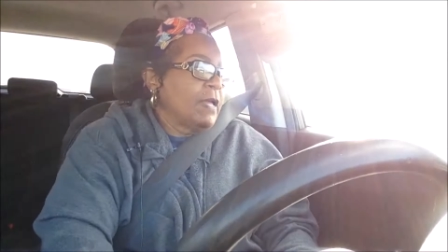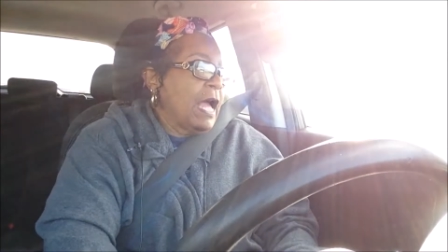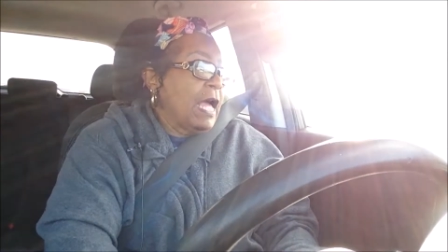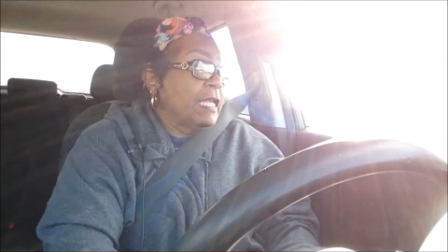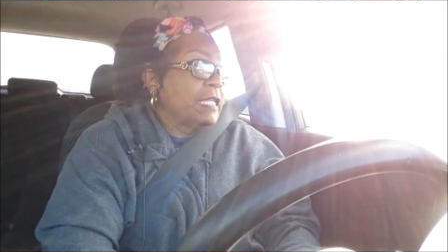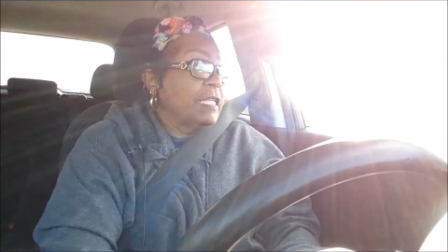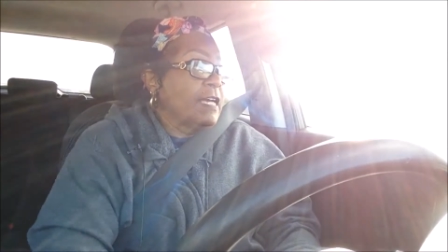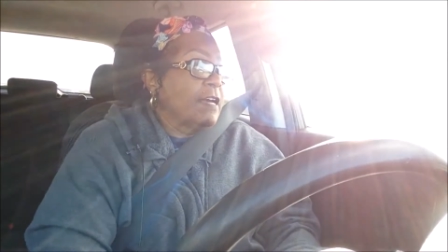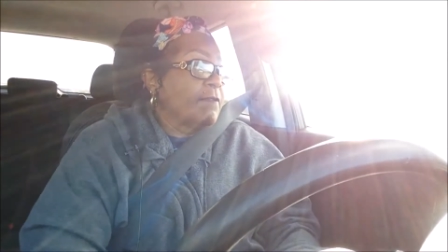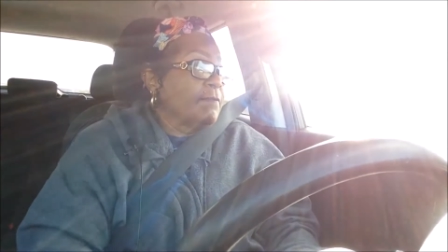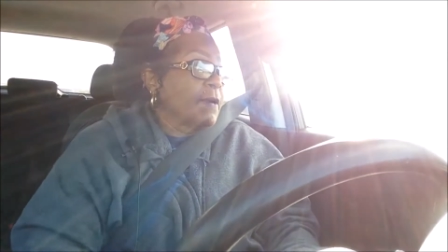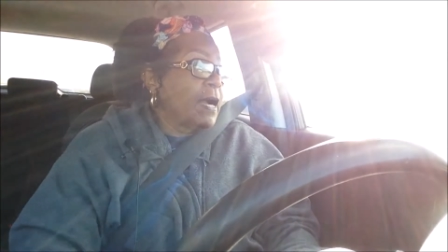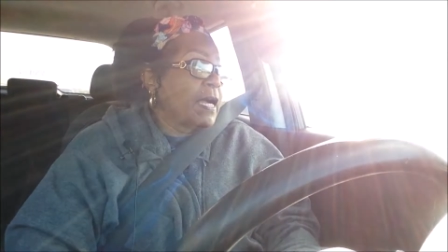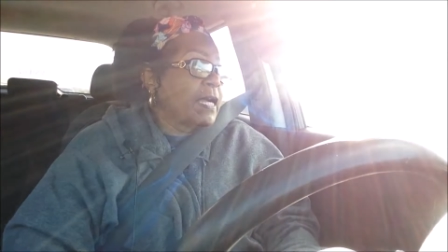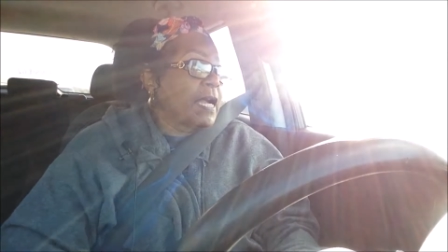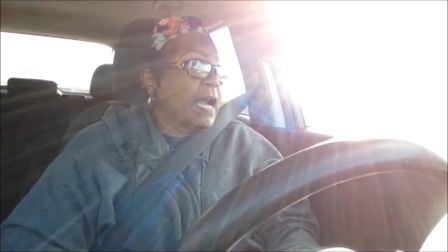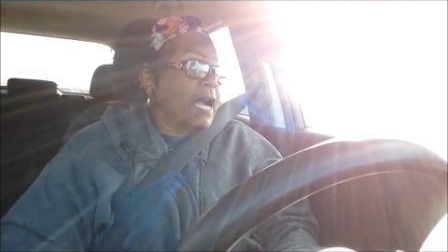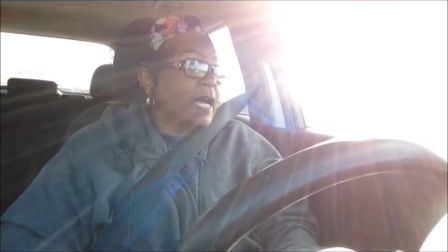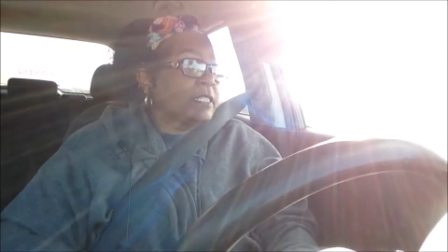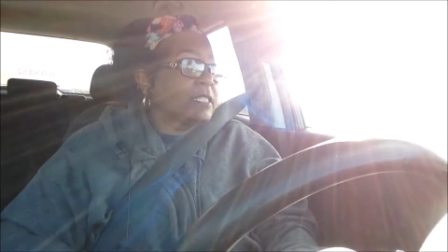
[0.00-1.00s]
I love my
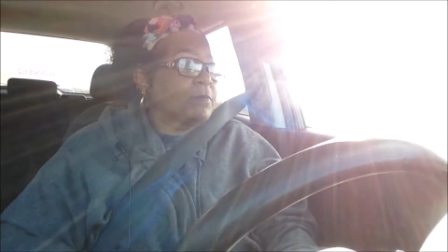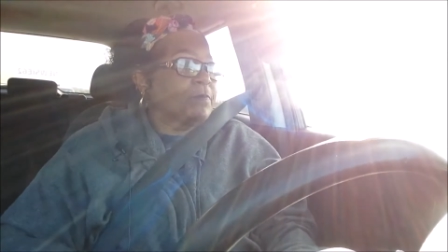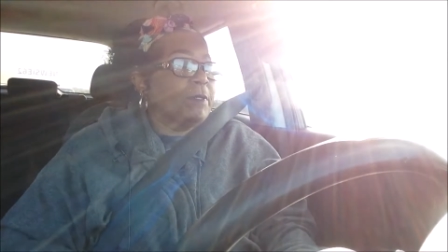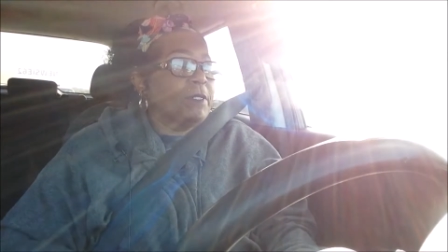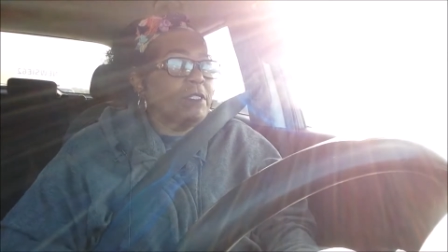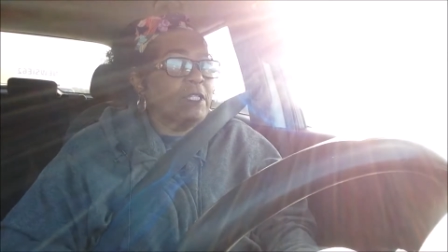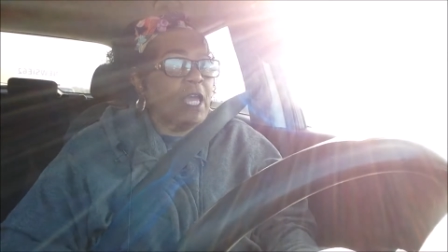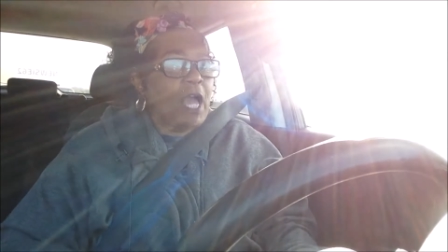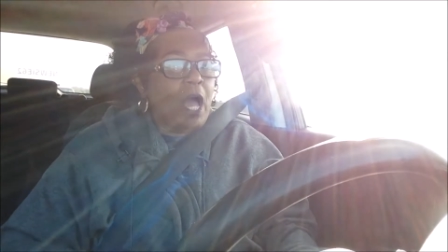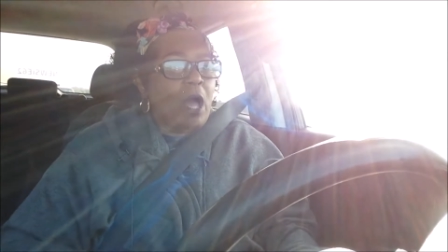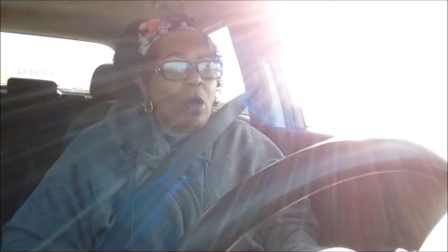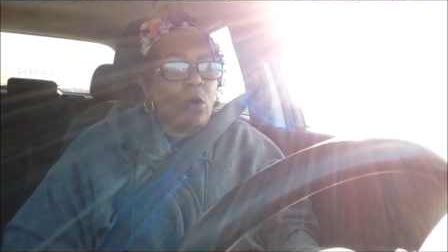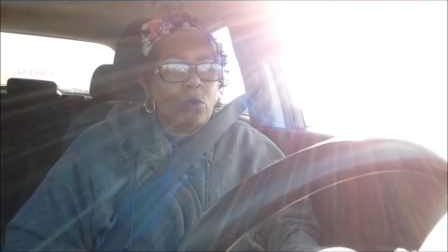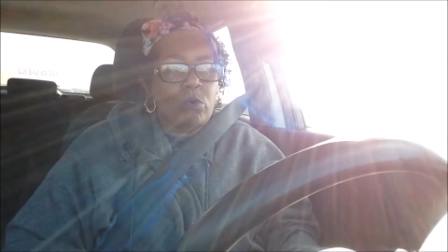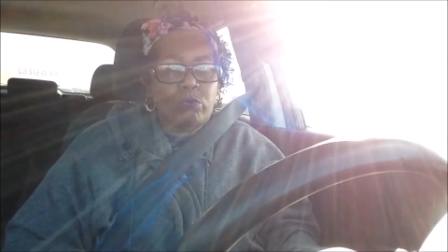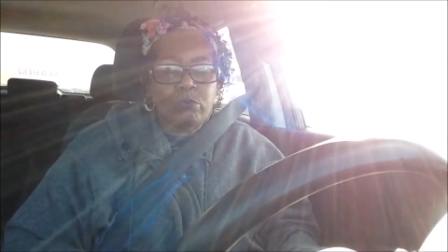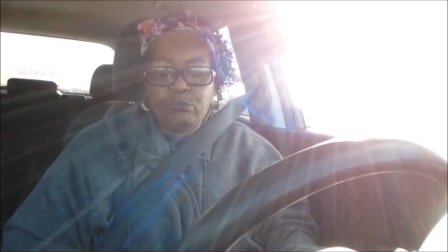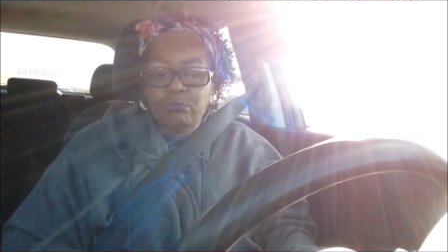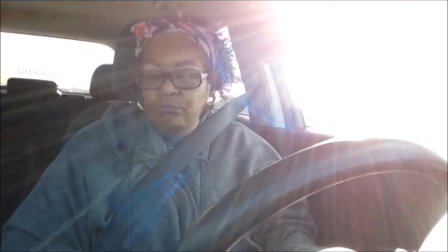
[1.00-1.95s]
gospel, y'all.